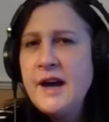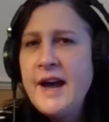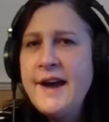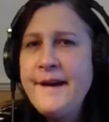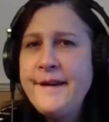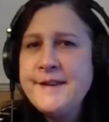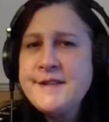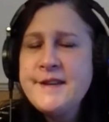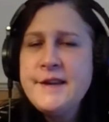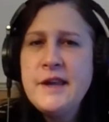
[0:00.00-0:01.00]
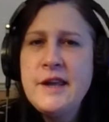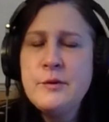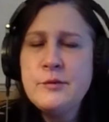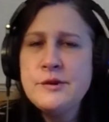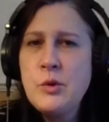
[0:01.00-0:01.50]
And
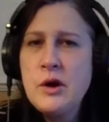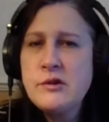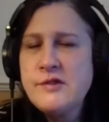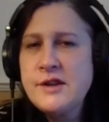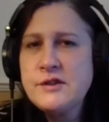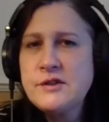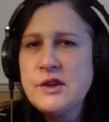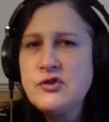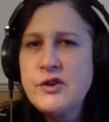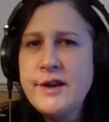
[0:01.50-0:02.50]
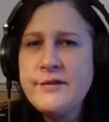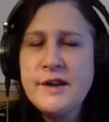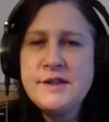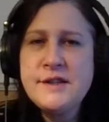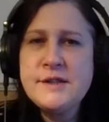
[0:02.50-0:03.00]
it was whilst reacting to a track that
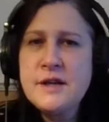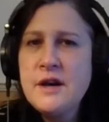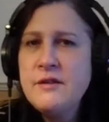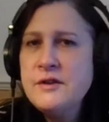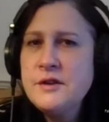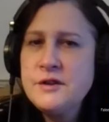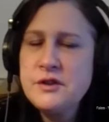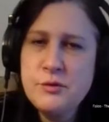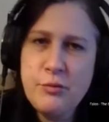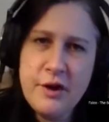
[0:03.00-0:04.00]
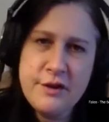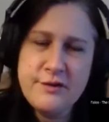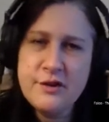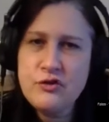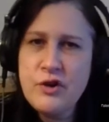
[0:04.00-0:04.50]
I discovered just prior to
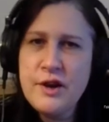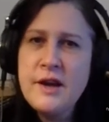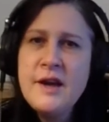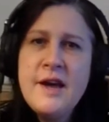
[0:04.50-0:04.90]
that track